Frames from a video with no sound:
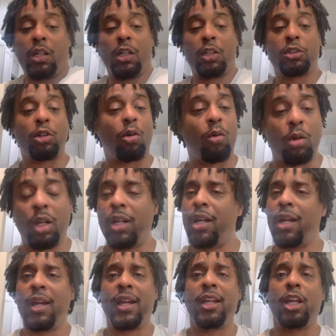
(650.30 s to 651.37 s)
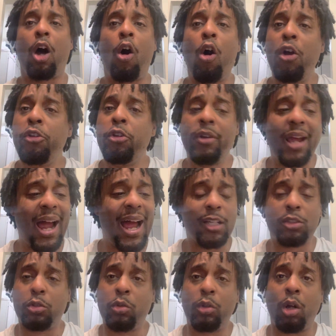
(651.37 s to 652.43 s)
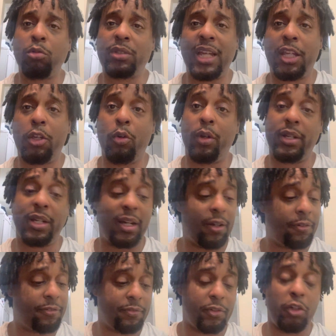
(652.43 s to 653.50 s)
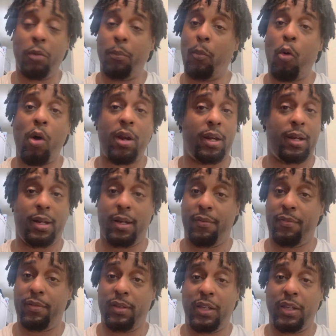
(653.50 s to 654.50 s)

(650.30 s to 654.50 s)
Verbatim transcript: So all you guys who don't think you enough, you're more than enough.